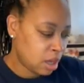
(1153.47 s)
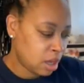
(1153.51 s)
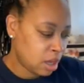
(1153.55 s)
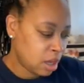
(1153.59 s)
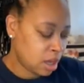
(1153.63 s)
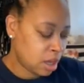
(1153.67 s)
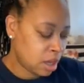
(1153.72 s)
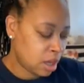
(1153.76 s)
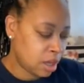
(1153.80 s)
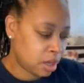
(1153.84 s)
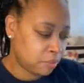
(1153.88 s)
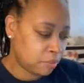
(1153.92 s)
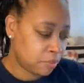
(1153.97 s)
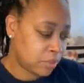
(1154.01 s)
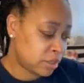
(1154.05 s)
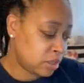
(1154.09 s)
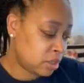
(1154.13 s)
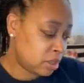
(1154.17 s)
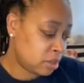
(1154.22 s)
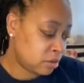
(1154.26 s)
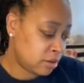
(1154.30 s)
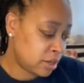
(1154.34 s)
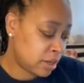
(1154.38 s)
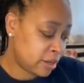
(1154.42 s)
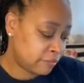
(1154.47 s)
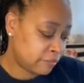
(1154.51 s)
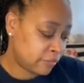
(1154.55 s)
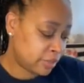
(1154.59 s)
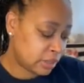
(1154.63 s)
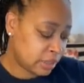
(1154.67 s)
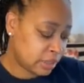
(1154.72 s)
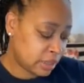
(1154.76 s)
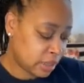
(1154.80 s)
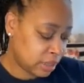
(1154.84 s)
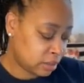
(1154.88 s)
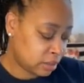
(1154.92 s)
But you don't have to
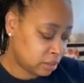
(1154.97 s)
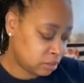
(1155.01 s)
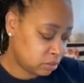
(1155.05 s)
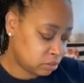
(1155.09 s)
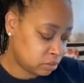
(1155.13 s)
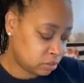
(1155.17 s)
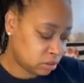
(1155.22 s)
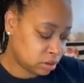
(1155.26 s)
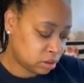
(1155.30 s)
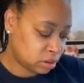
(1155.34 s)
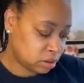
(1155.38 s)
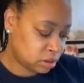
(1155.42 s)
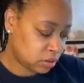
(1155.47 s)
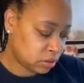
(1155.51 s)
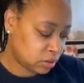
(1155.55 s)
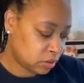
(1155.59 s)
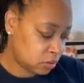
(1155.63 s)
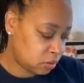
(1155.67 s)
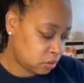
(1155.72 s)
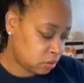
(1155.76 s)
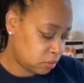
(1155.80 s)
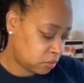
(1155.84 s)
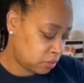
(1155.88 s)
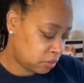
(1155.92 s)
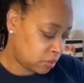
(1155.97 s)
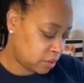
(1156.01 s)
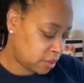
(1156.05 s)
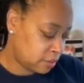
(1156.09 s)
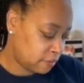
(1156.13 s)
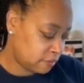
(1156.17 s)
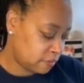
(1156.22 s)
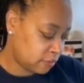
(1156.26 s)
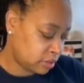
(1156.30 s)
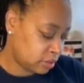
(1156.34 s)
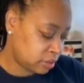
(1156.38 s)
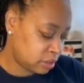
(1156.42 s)
take notes or
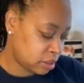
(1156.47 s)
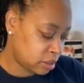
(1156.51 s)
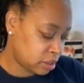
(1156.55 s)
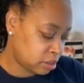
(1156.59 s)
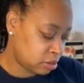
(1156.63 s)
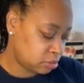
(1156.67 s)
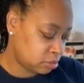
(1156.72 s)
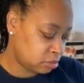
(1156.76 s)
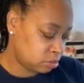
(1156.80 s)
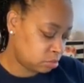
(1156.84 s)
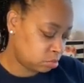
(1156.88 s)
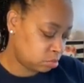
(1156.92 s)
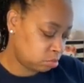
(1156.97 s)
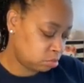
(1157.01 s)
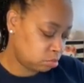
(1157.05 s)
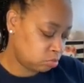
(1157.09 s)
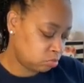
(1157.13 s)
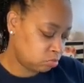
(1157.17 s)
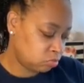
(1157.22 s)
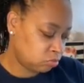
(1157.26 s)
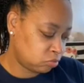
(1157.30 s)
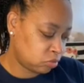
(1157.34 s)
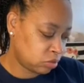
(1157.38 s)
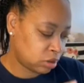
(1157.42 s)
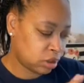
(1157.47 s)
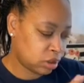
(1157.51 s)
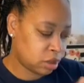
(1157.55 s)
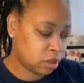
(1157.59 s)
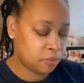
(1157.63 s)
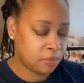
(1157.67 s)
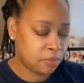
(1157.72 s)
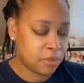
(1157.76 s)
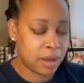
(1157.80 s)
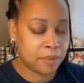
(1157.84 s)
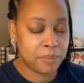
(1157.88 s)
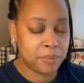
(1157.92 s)
whatever. So,
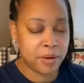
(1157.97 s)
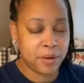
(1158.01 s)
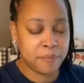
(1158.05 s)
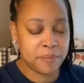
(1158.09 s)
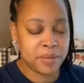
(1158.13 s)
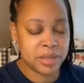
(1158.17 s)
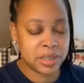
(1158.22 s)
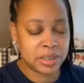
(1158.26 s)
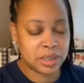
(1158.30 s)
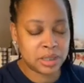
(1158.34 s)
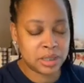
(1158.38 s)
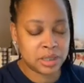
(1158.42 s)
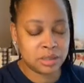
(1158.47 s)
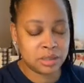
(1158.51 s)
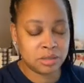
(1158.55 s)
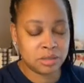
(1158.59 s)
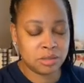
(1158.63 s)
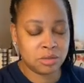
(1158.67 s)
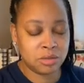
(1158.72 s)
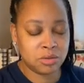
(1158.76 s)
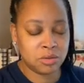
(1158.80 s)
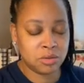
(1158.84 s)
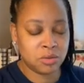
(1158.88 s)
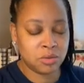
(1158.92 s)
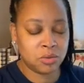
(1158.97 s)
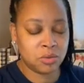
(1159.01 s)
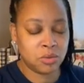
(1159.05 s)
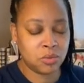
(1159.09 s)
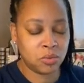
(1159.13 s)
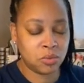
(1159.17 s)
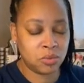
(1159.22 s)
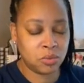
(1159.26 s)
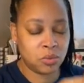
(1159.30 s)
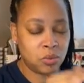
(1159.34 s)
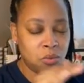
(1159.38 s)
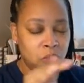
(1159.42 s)
my purpose is to
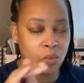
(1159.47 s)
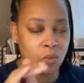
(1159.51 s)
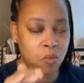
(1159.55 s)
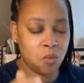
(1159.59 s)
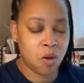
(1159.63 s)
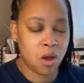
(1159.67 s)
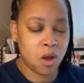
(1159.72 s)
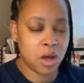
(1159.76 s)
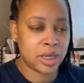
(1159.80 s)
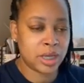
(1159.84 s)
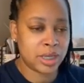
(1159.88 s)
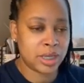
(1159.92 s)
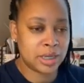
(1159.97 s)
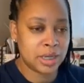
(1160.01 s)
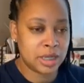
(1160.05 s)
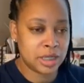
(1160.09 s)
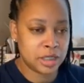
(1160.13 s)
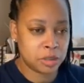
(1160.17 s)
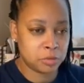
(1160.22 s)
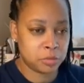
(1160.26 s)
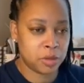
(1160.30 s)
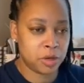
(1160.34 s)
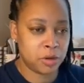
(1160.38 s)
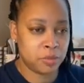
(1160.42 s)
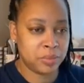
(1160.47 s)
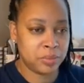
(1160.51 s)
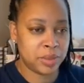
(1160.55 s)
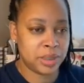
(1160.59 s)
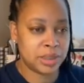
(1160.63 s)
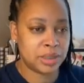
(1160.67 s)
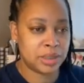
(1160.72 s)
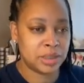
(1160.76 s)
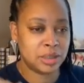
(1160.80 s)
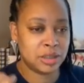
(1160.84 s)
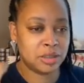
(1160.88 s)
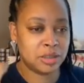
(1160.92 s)
walk in His
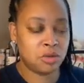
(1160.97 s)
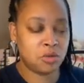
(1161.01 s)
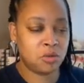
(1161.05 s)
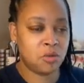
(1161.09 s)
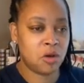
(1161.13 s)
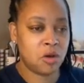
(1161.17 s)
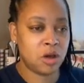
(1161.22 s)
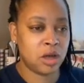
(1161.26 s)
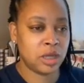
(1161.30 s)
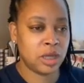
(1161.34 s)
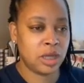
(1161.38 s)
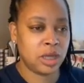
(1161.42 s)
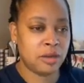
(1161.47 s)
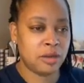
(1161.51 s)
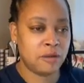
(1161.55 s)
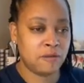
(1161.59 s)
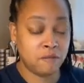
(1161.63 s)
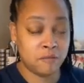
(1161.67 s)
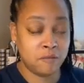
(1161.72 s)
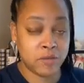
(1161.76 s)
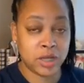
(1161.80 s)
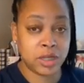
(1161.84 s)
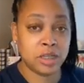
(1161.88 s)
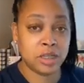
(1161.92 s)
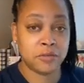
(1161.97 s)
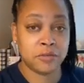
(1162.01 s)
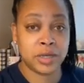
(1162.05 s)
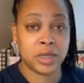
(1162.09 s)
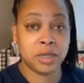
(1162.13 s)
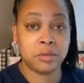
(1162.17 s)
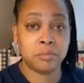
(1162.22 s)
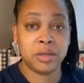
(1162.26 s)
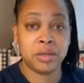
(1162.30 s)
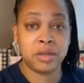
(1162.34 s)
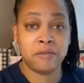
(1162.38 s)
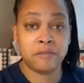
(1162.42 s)
purpose, to walk in victory
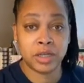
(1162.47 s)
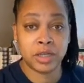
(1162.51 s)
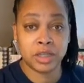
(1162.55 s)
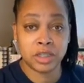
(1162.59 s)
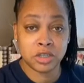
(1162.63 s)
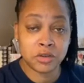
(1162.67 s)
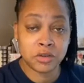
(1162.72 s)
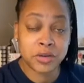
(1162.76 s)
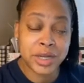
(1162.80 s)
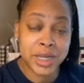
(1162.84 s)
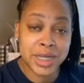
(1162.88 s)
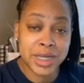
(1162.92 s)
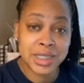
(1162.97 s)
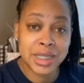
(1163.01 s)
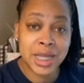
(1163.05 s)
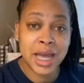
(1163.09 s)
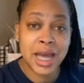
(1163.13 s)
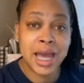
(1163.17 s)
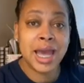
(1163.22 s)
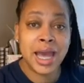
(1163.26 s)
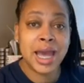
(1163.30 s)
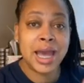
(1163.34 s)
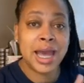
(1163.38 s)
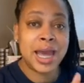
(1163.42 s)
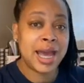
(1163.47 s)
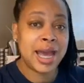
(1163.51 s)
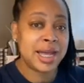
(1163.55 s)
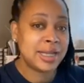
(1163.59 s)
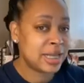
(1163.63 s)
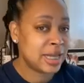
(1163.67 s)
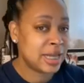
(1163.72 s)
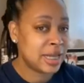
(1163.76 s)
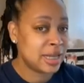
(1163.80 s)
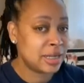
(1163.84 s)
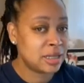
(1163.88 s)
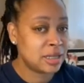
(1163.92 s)
and be victorious at
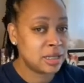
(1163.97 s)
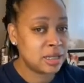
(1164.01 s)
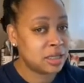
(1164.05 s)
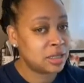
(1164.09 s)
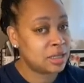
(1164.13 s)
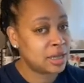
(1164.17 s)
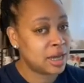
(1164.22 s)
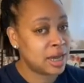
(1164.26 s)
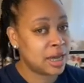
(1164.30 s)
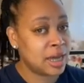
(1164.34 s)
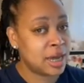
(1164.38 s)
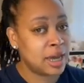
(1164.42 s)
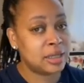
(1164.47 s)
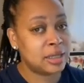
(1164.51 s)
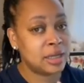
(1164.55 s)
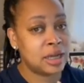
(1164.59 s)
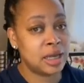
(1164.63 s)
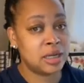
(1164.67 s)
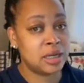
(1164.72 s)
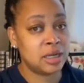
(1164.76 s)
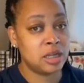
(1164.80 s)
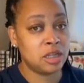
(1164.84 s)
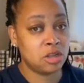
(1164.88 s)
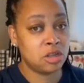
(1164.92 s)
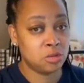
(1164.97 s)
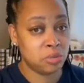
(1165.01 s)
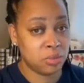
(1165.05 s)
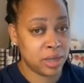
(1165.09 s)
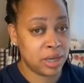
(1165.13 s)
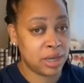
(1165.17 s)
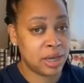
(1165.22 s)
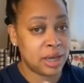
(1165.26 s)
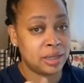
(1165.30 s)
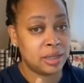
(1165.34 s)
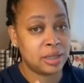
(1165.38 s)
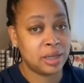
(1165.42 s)
the end of the day, at the end of the
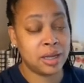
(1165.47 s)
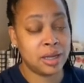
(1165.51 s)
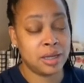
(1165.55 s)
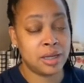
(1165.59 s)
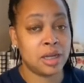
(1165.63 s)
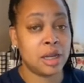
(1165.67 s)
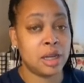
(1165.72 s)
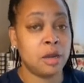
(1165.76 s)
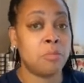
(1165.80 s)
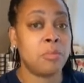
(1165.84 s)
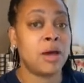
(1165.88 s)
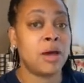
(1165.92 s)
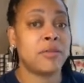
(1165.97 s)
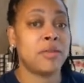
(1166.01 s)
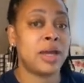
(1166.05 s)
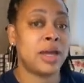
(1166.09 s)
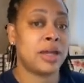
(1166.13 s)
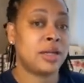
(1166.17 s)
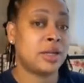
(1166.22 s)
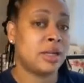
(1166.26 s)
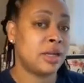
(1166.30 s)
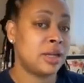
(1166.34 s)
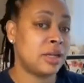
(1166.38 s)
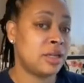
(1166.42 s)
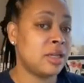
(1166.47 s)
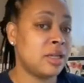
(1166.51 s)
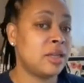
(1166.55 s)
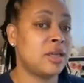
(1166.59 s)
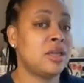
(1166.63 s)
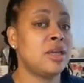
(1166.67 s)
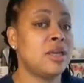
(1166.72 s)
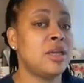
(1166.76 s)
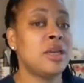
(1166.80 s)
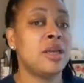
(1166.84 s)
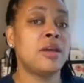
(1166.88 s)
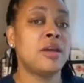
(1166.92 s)
week, at the end of the month, at the end of the
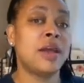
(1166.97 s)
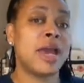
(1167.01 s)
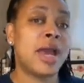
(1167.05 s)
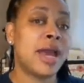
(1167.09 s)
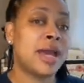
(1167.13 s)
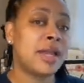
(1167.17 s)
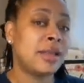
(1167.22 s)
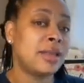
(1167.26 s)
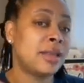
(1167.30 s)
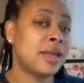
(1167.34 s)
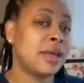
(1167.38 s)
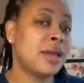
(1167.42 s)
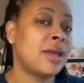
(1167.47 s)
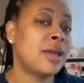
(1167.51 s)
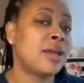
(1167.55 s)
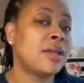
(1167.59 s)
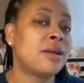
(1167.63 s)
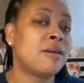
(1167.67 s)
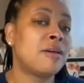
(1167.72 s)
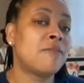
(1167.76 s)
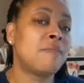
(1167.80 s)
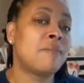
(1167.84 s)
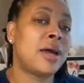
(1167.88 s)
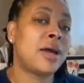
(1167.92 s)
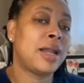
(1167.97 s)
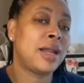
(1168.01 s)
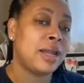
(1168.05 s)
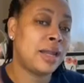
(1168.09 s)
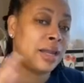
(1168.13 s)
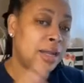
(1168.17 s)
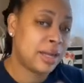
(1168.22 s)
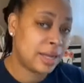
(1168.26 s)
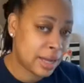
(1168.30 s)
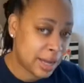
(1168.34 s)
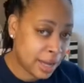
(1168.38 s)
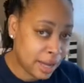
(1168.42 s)
year, at the end of my
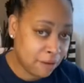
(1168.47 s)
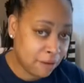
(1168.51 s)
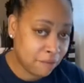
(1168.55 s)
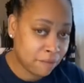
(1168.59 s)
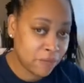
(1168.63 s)
life.